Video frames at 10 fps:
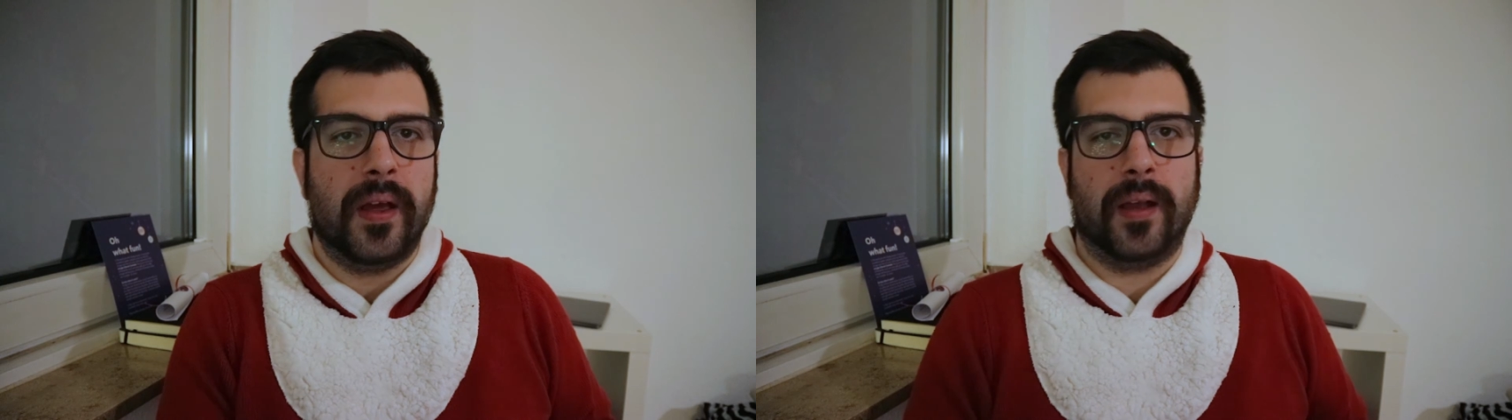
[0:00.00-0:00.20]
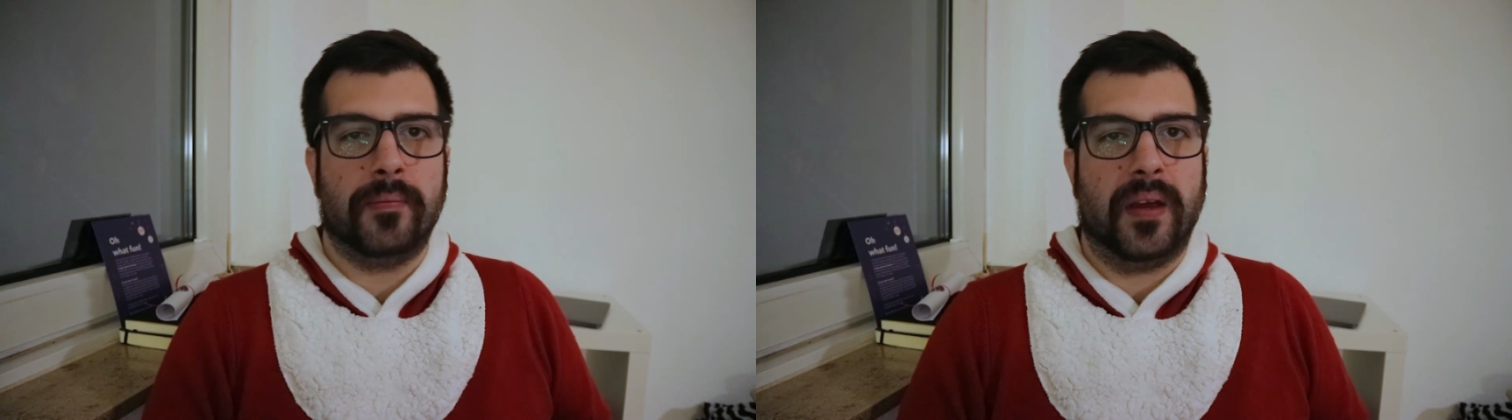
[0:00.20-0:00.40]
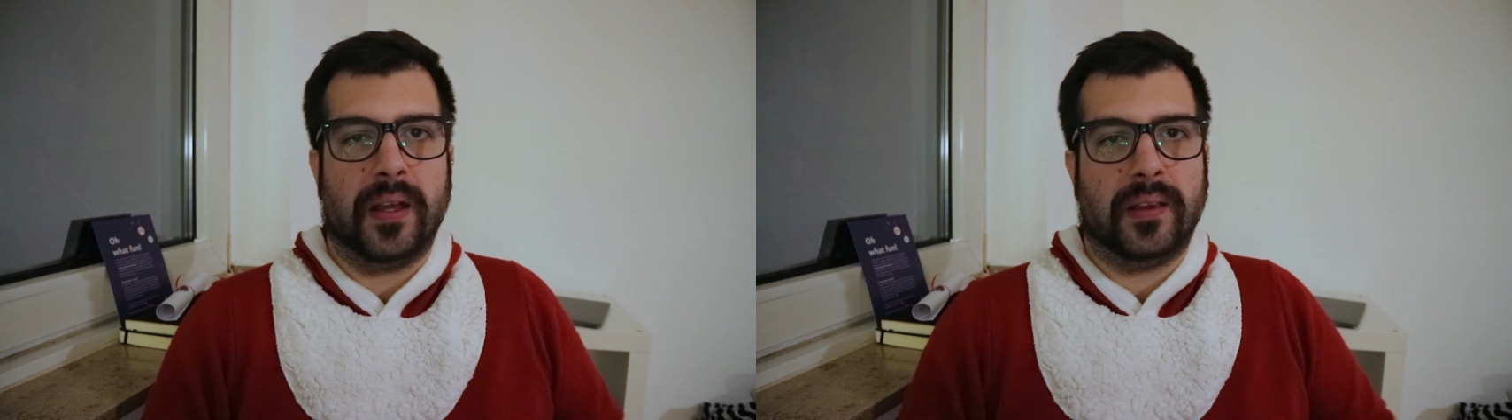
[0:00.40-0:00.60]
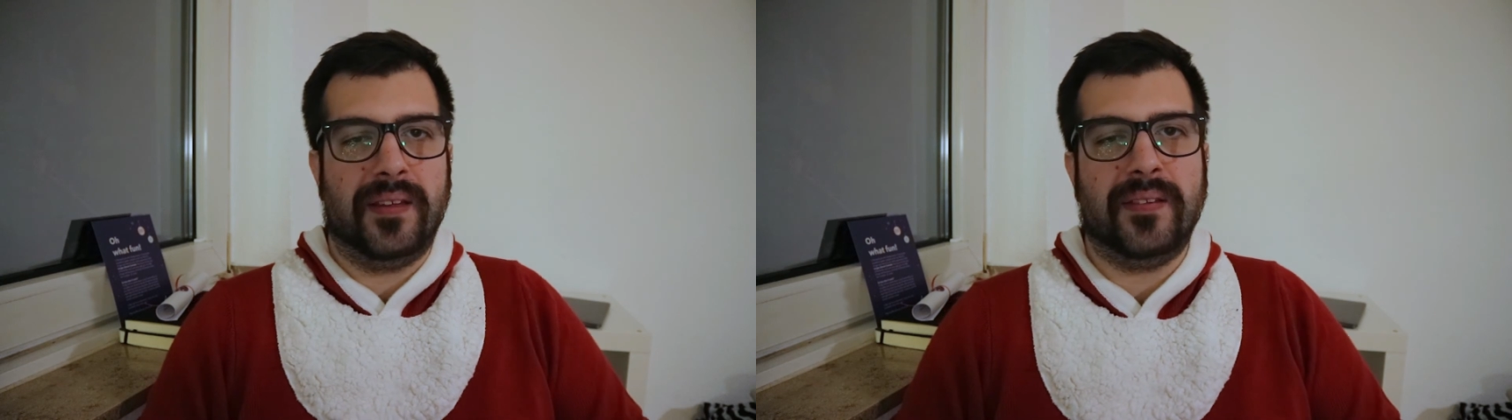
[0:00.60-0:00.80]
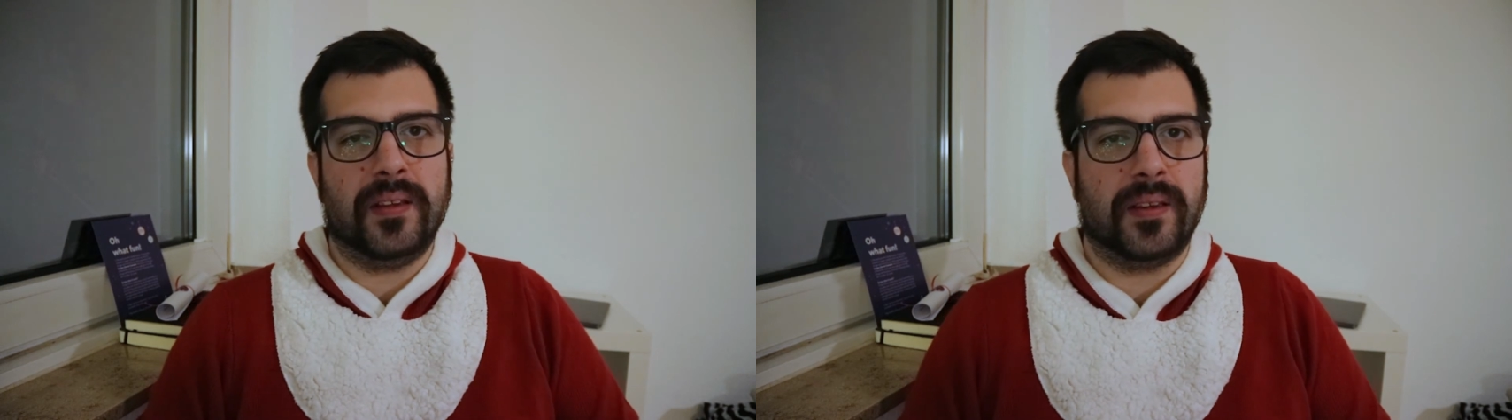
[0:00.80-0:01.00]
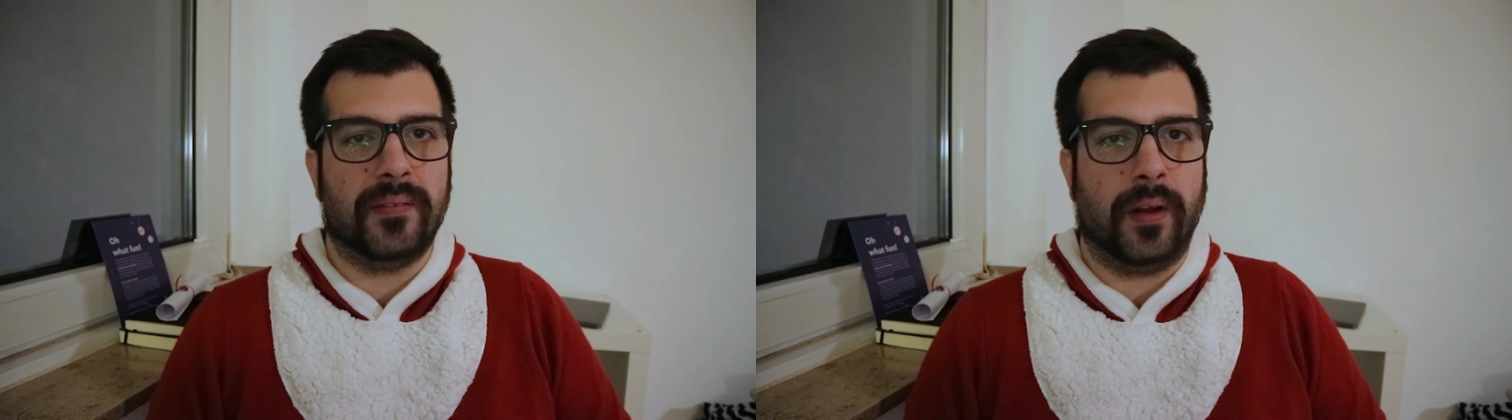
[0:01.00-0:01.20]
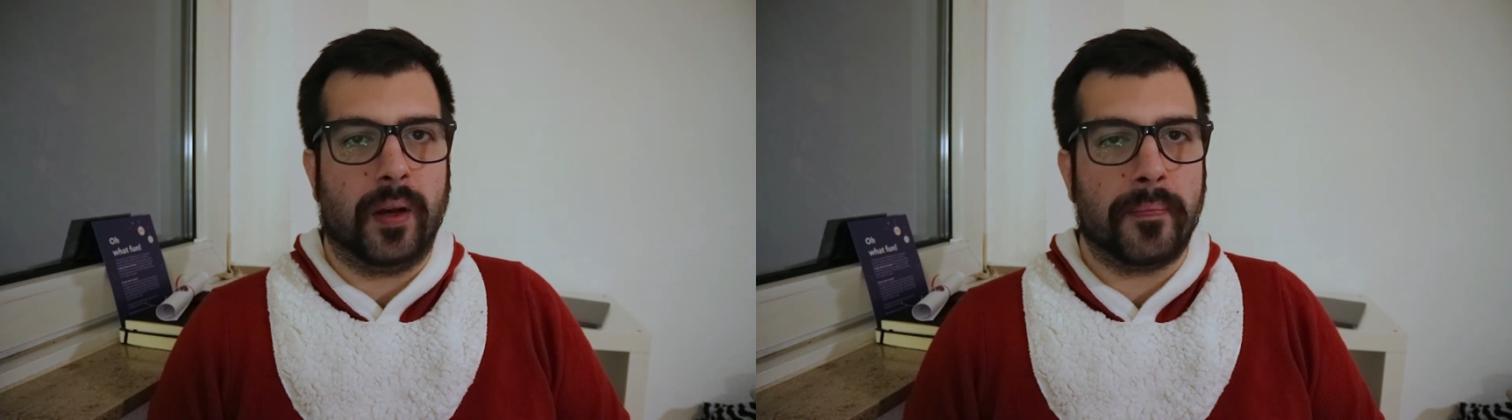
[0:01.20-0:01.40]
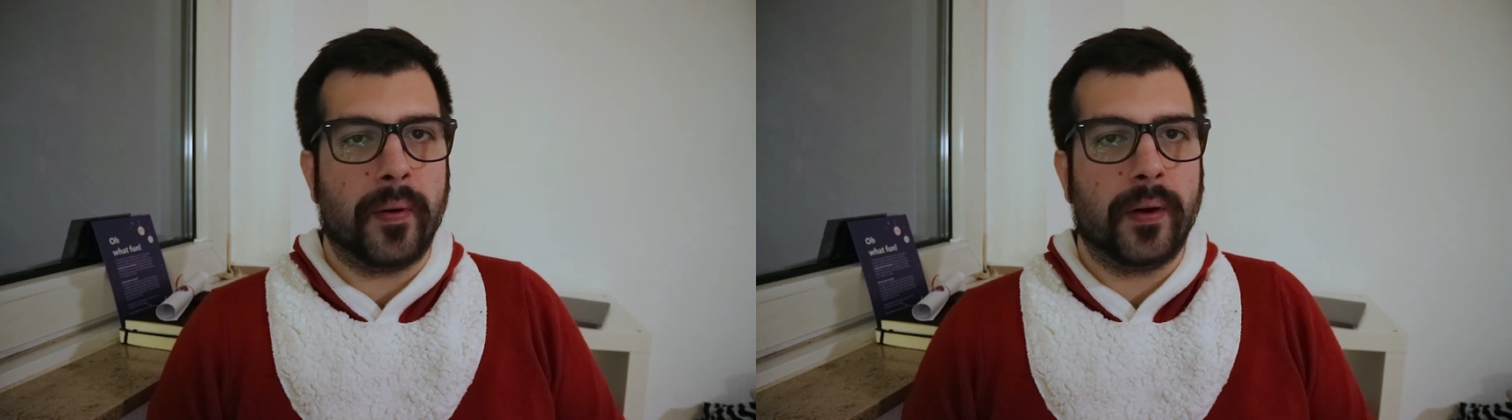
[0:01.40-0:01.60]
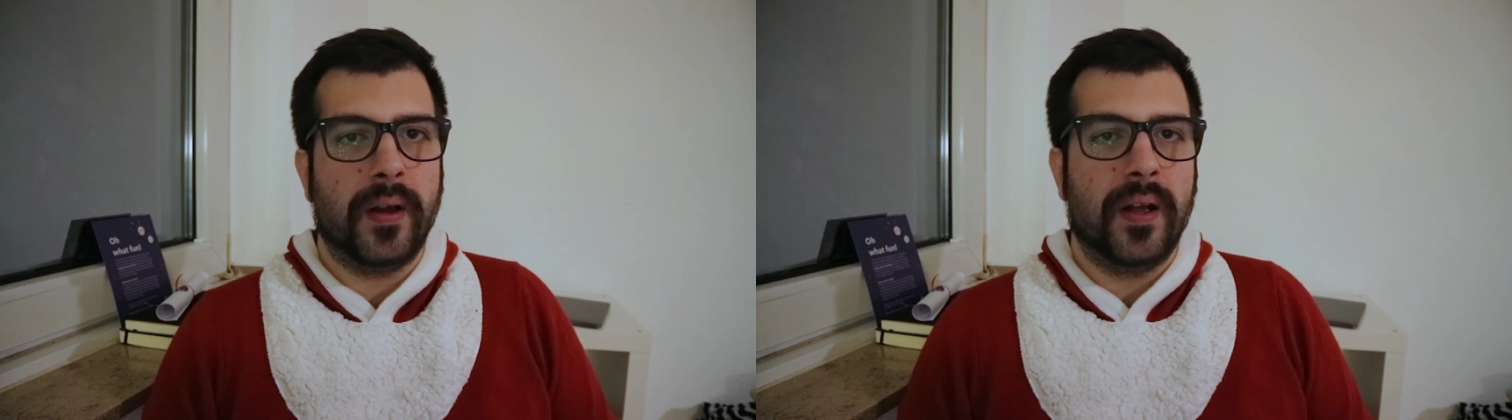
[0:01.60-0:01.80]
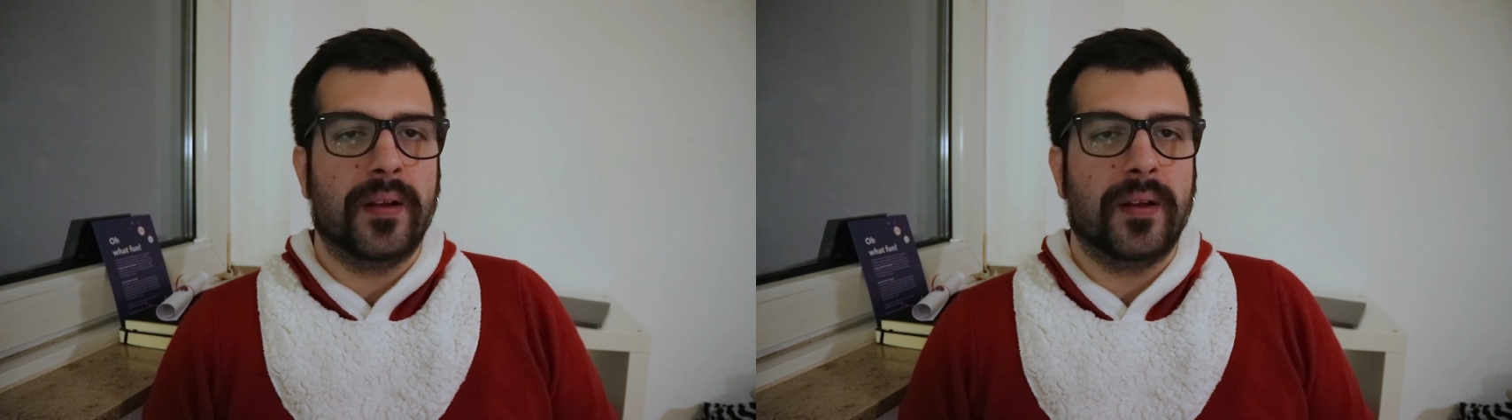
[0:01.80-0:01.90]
and be a decent developer